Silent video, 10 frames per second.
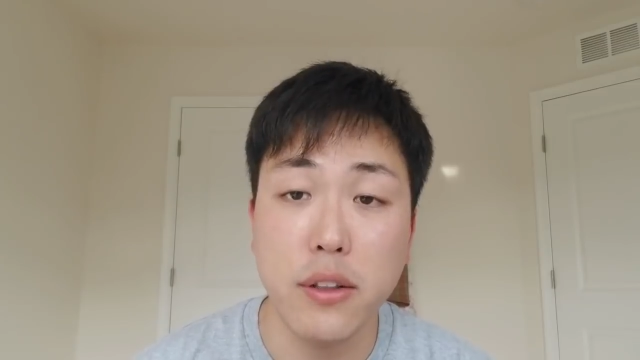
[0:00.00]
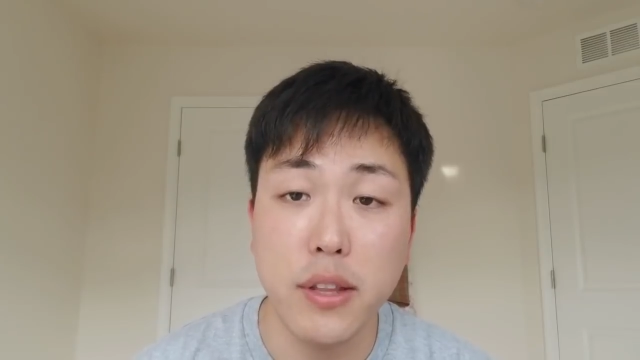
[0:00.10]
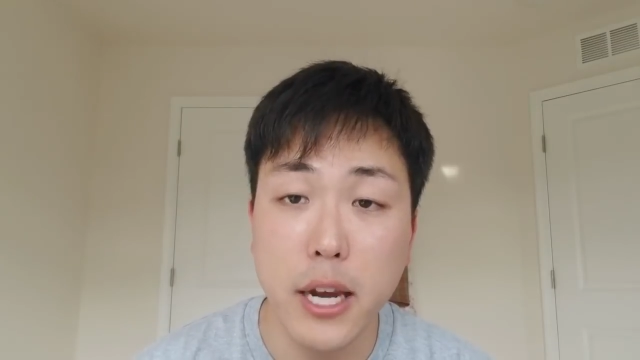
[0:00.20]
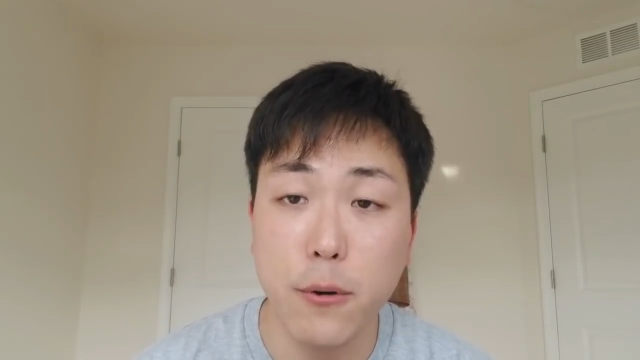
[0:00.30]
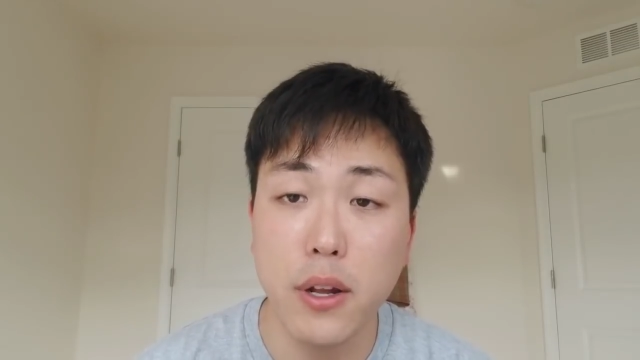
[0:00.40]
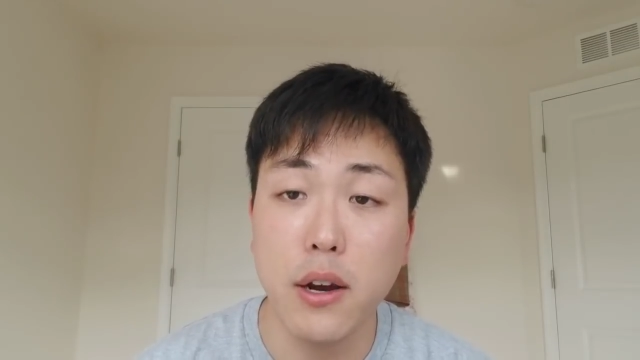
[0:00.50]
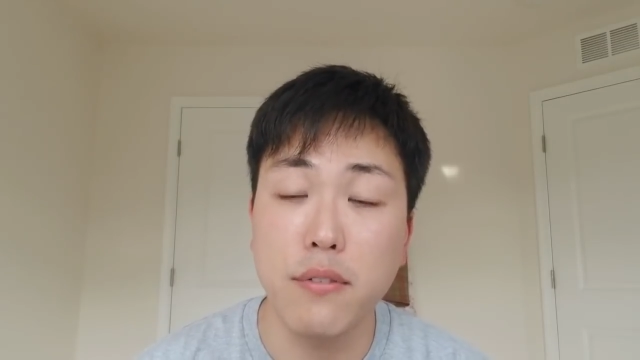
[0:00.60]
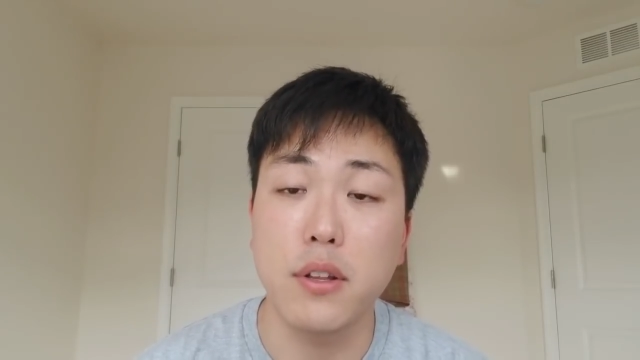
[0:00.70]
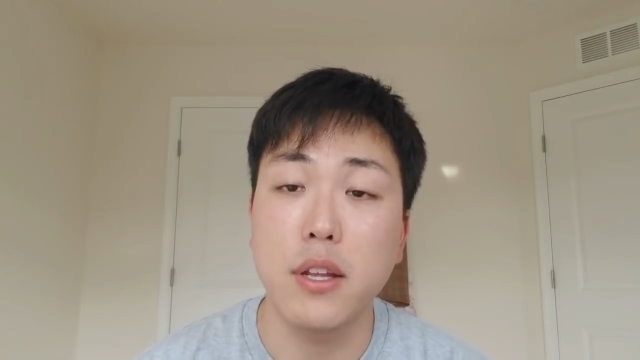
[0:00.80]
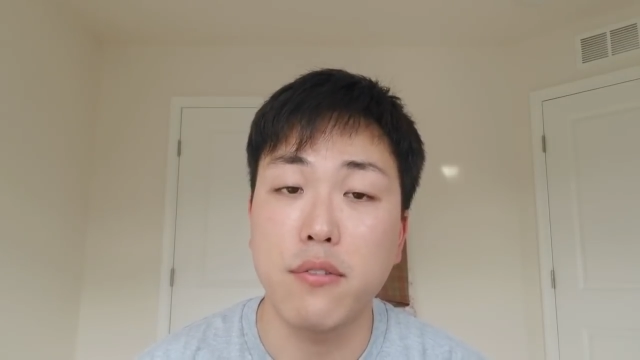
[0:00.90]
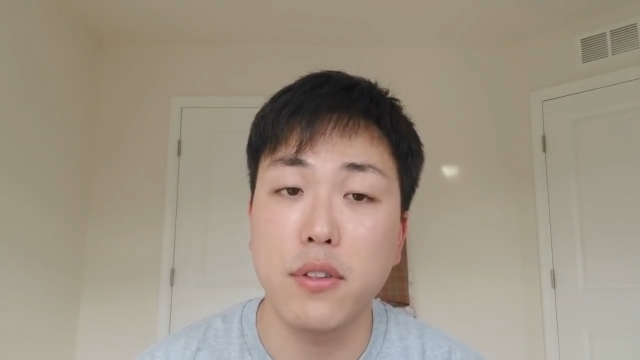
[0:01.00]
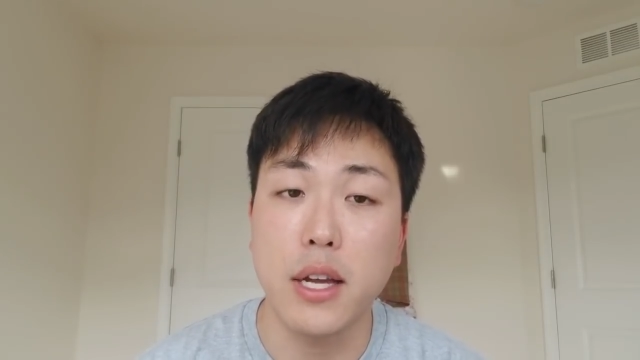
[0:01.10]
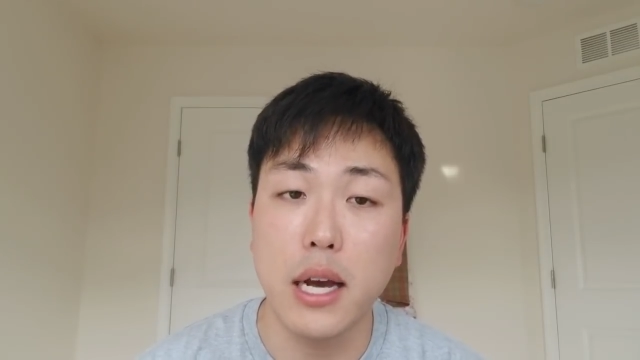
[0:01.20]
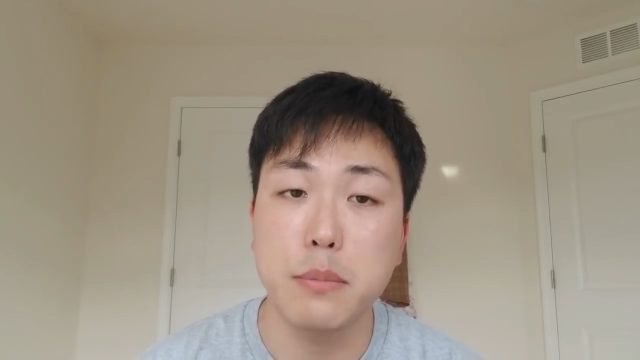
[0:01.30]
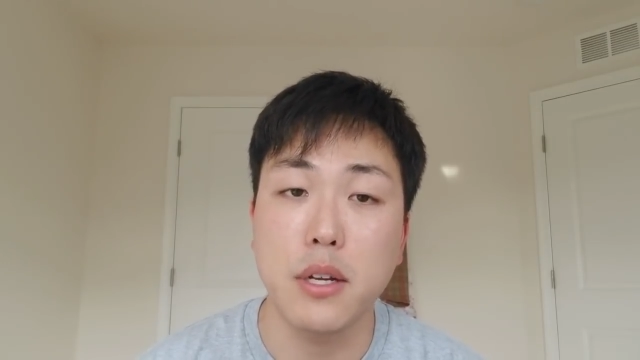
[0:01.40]
the integrity of the different
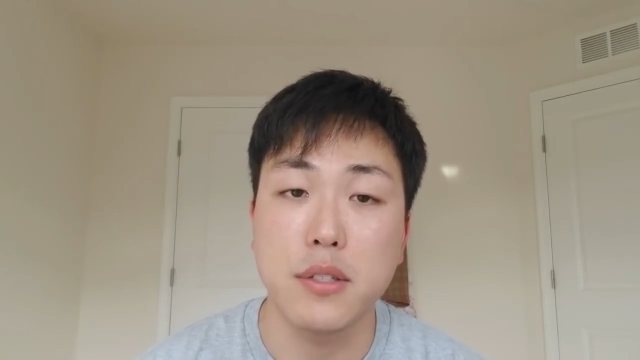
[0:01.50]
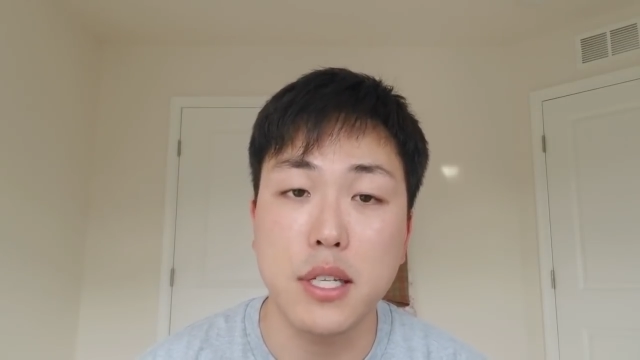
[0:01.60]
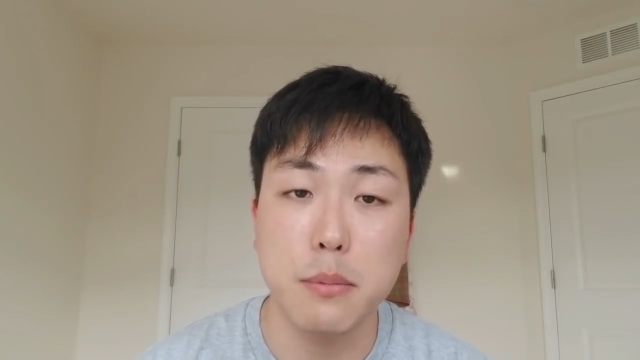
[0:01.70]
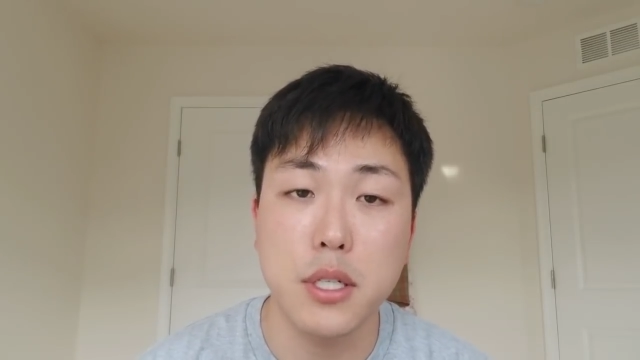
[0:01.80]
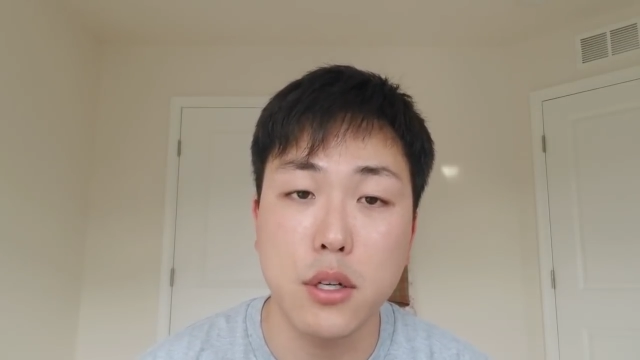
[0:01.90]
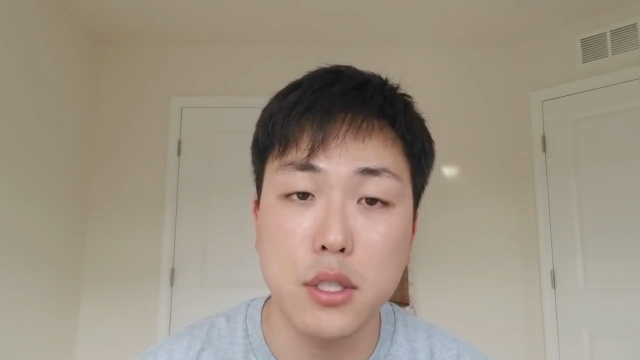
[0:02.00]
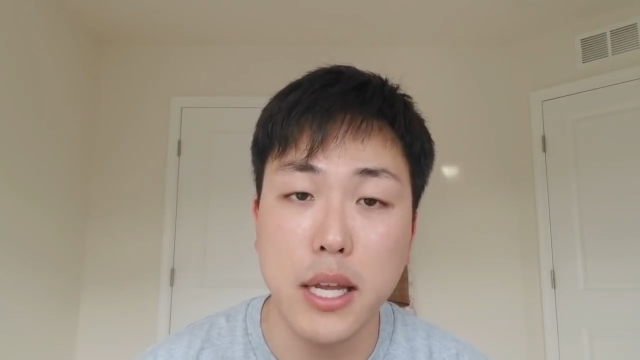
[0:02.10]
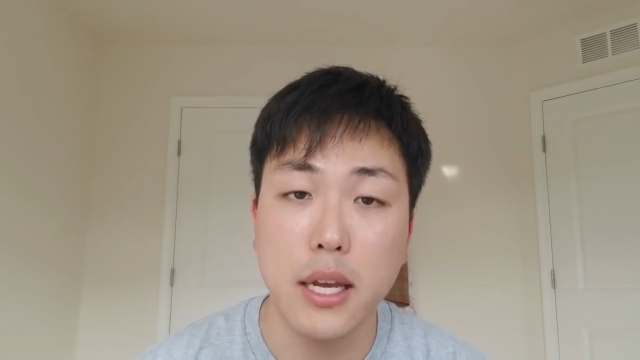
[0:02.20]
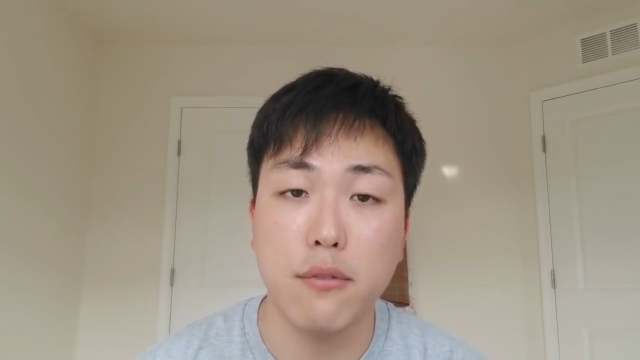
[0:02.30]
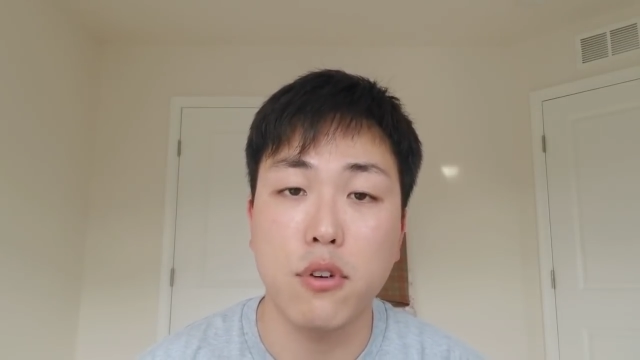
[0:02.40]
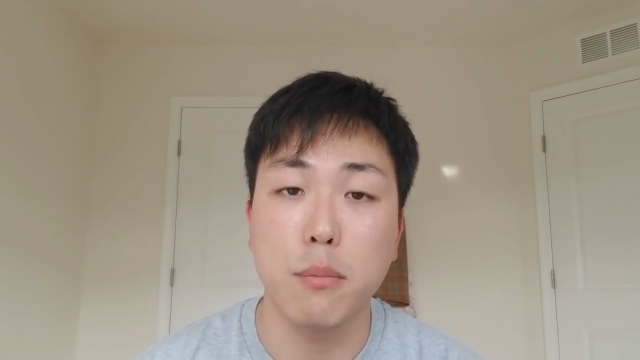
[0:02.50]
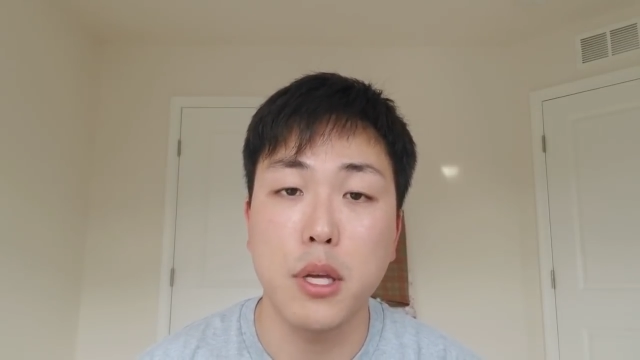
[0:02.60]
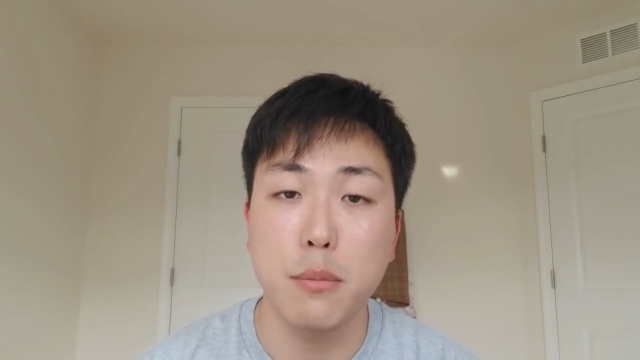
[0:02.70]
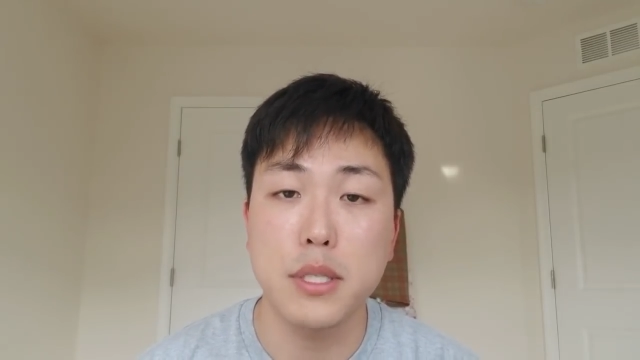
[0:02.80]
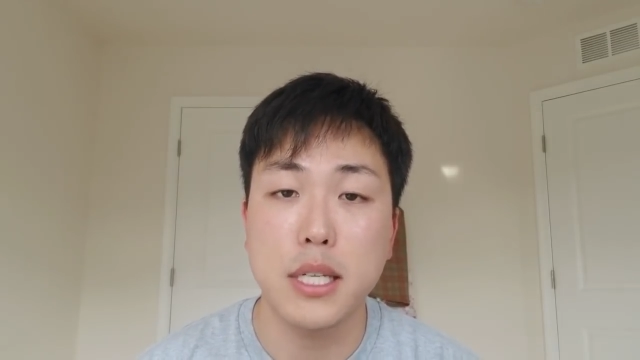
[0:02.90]
types of stem cells taken from
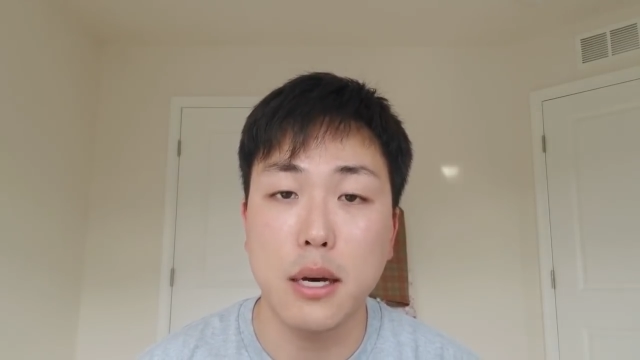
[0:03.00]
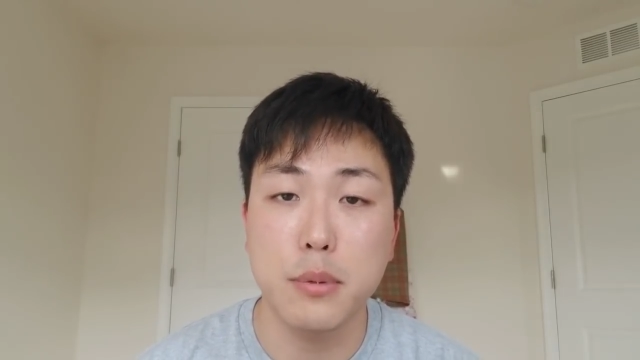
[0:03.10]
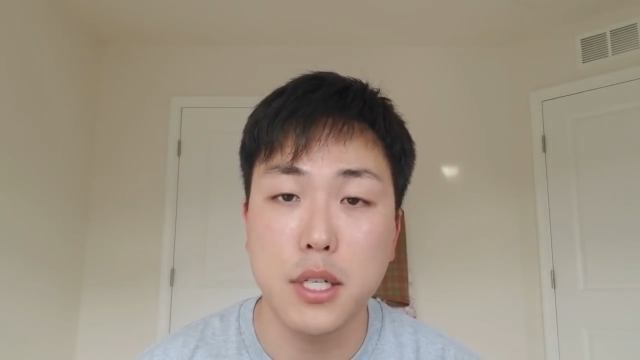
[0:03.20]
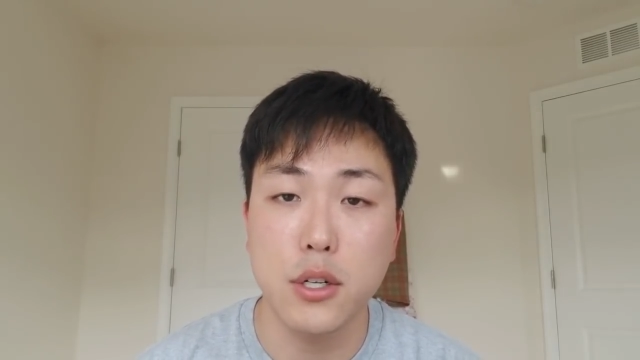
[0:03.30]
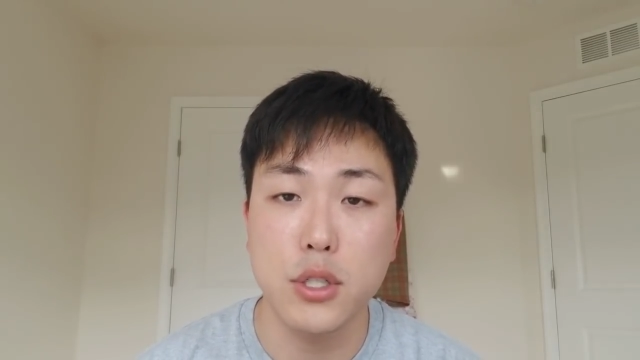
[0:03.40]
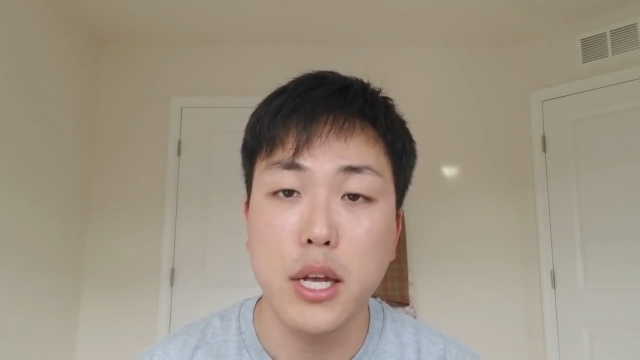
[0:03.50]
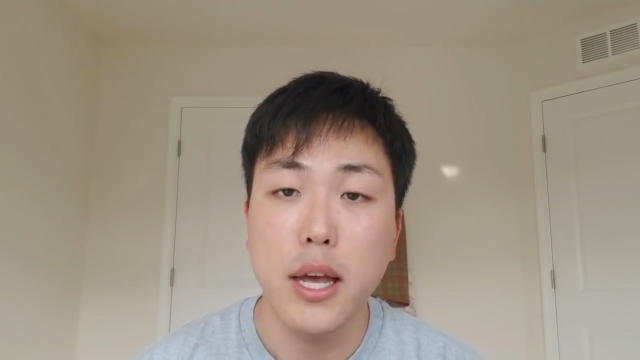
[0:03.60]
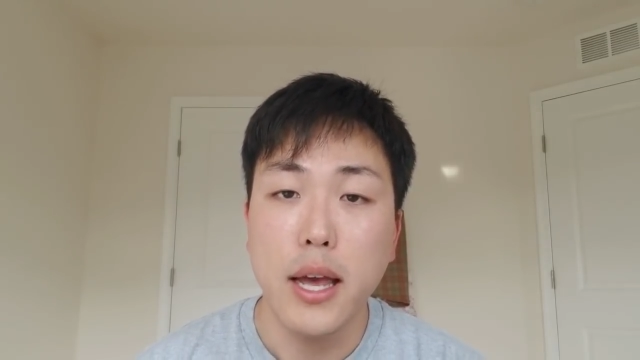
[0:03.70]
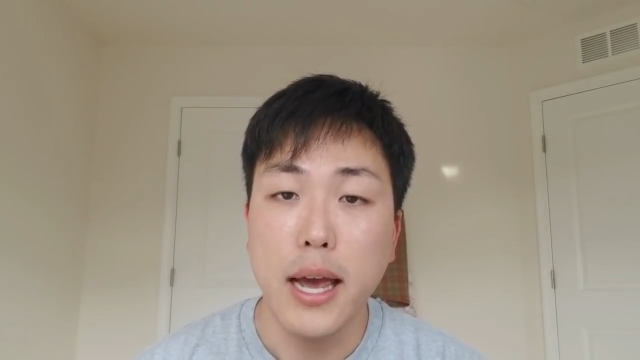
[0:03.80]
human scalp cells